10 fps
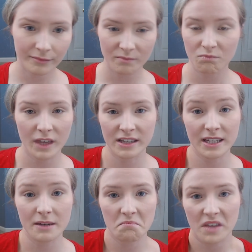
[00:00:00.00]
And that's
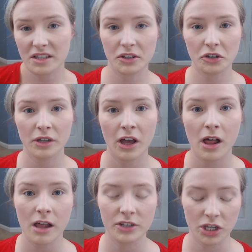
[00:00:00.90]
it. That's literally all
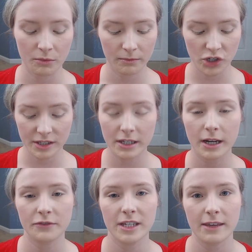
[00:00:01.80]
I'll do. Just
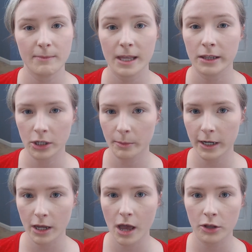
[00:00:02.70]
enough to give me a little bit of
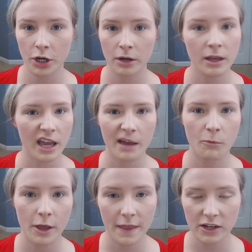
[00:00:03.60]
color, and
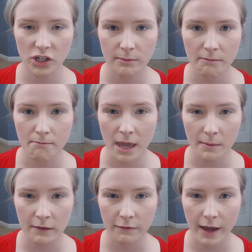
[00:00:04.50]
what that took me
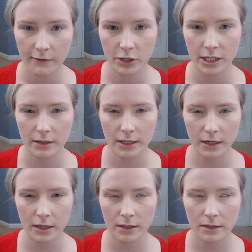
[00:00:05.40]
maybe 5 or 10
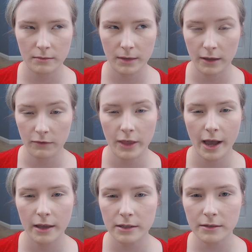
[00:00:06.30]
seconds, if
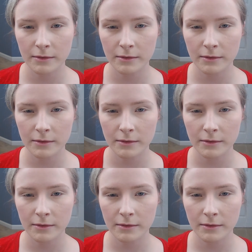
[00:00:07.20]
that.